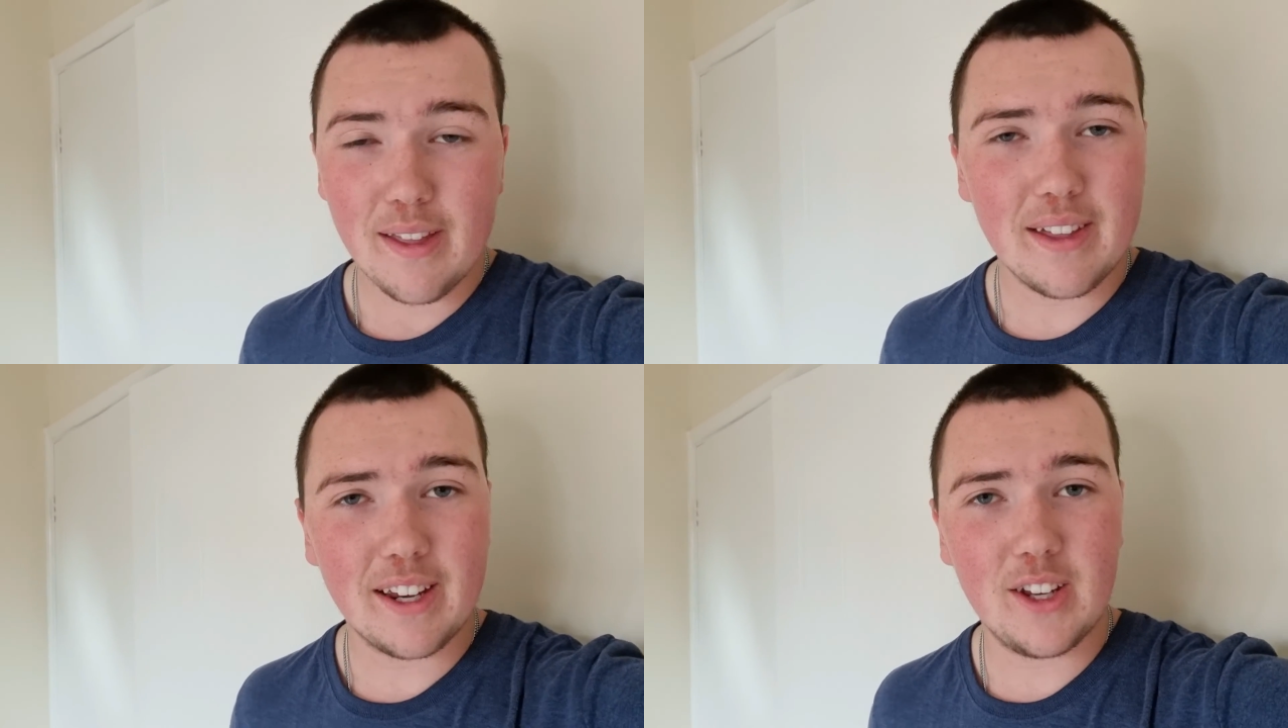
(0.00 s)

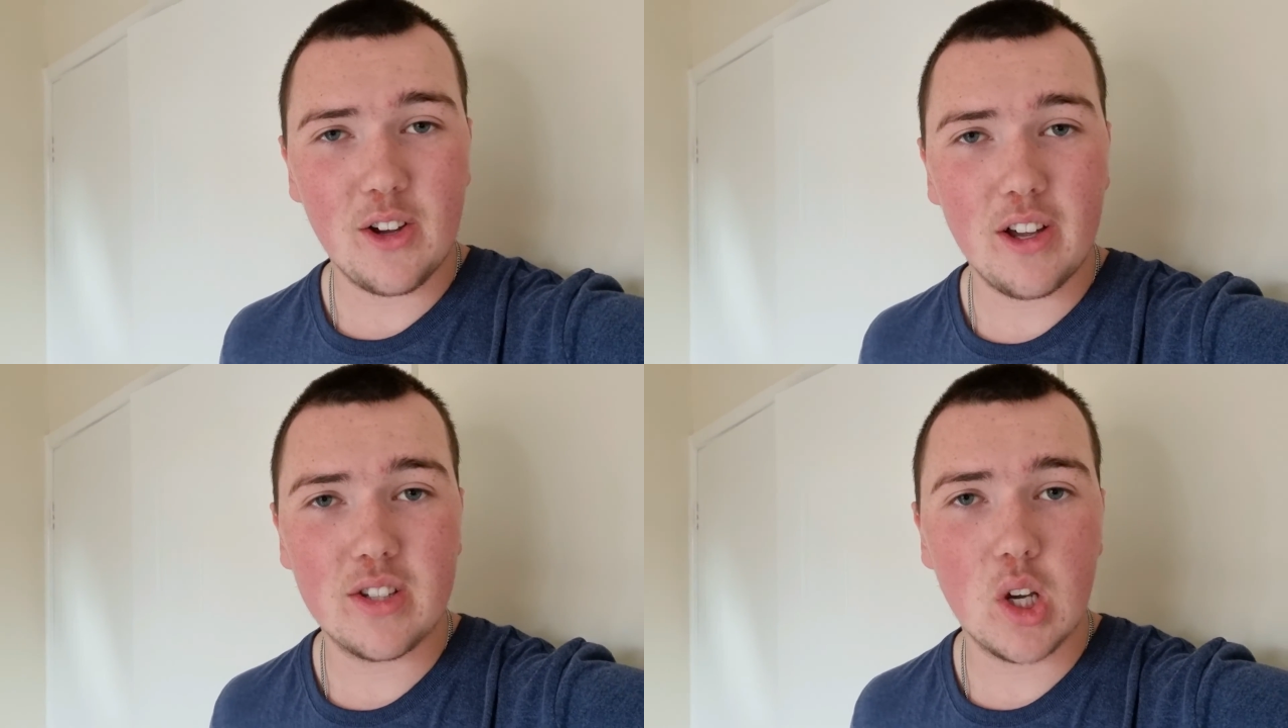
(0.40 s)
thank you
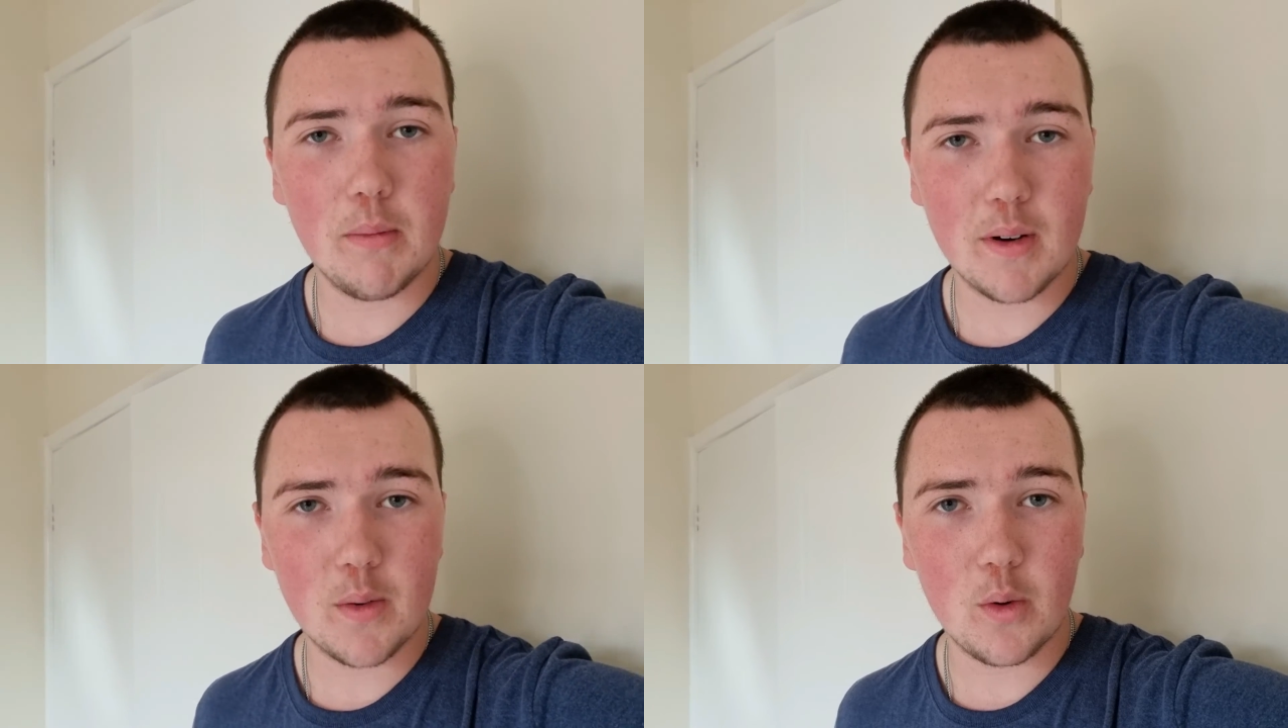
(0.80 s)
guys so
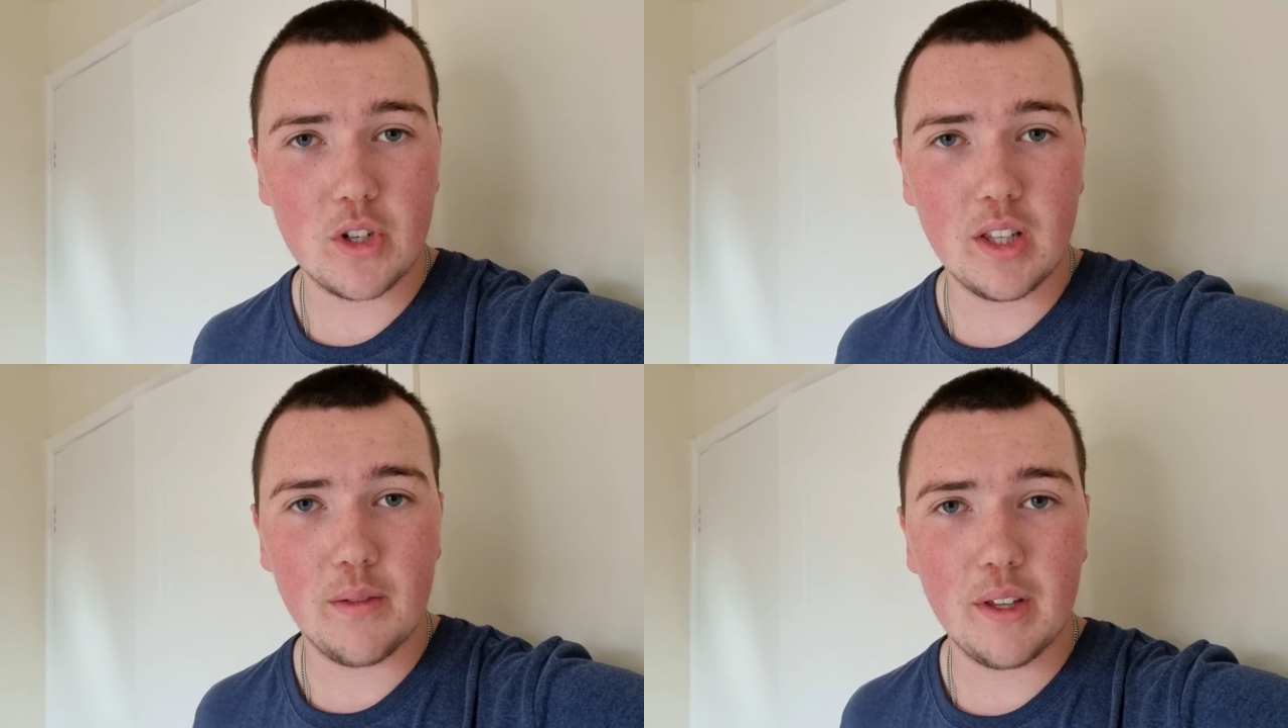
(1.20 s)
much for
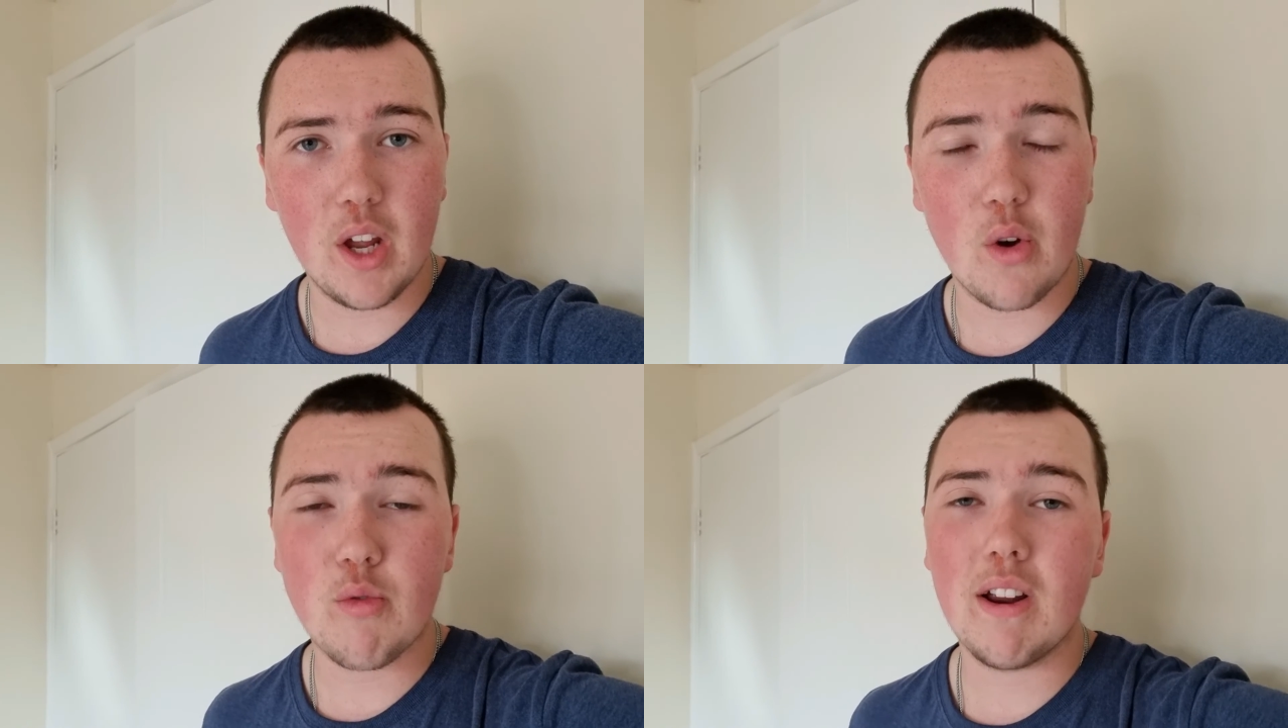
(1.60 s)
watching the
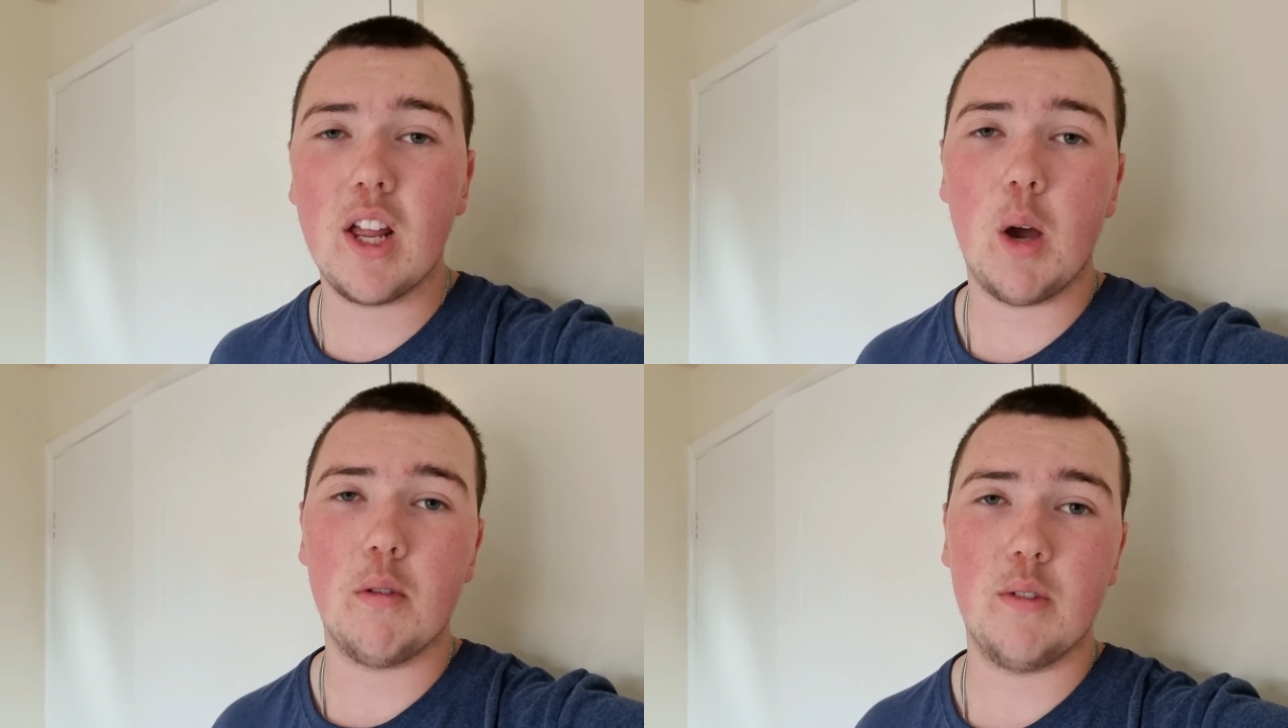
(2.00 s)
video I
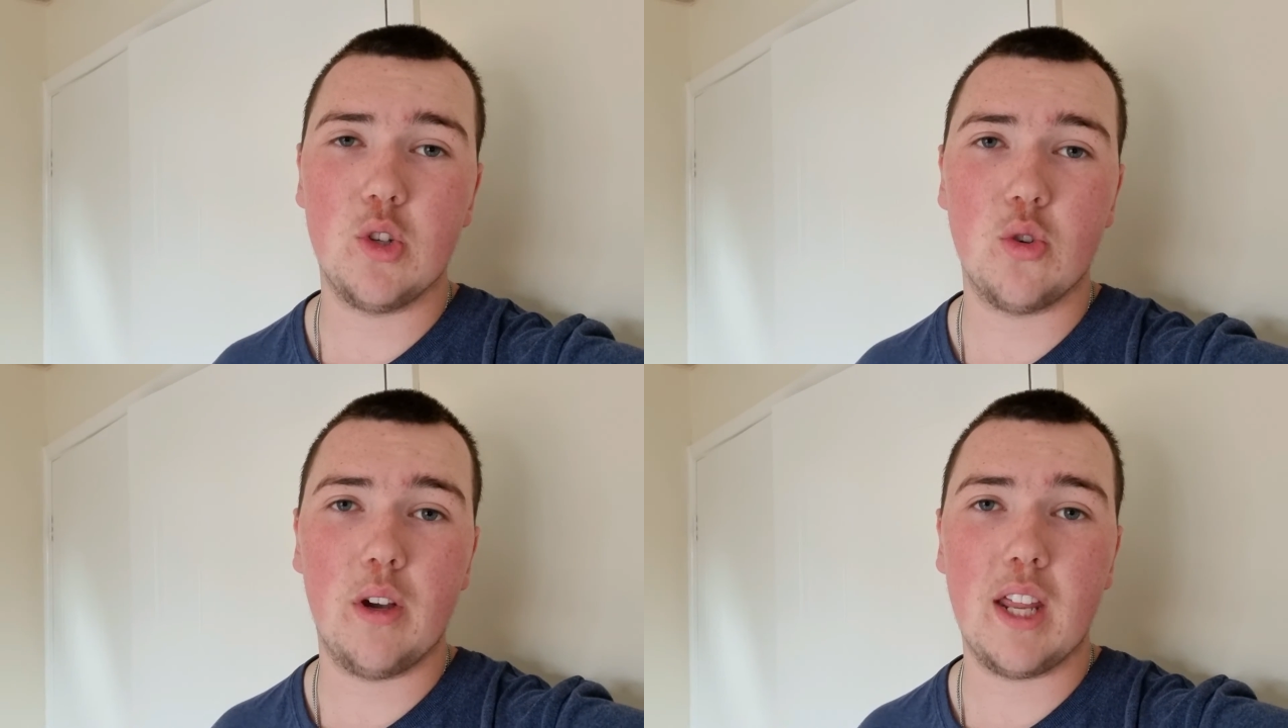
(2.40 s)
really hope you've
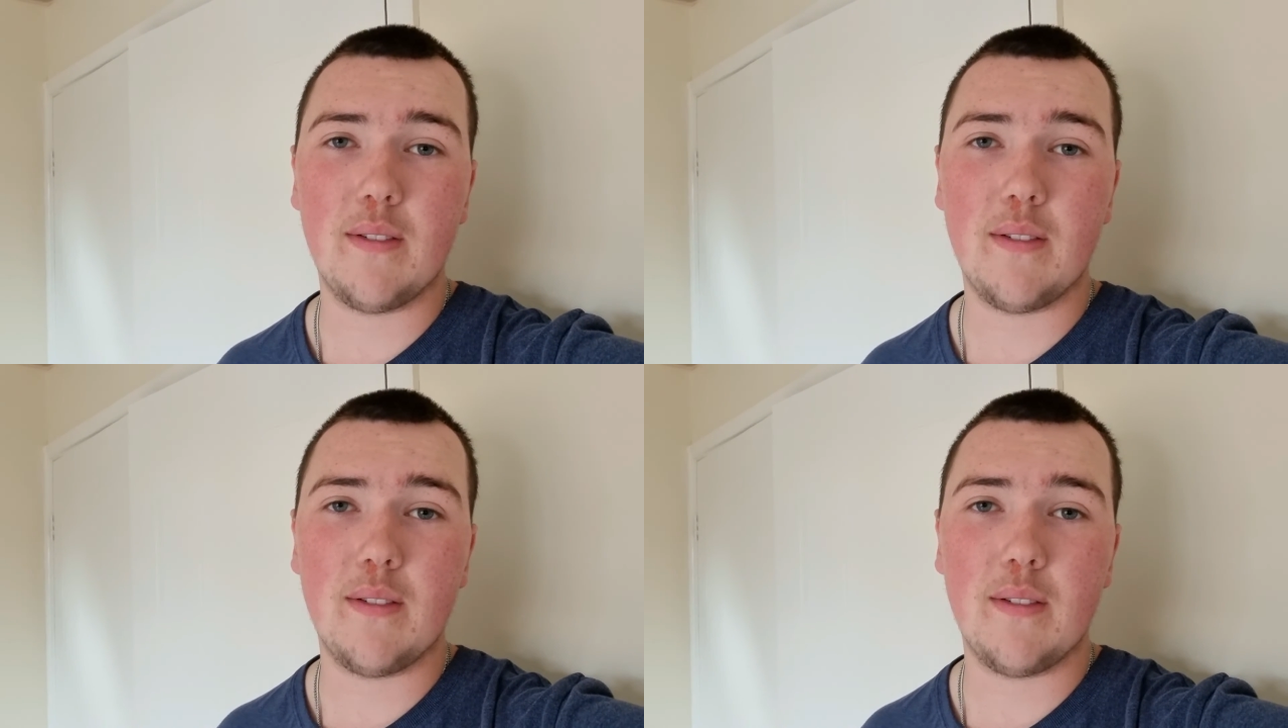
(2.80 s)
enjoyed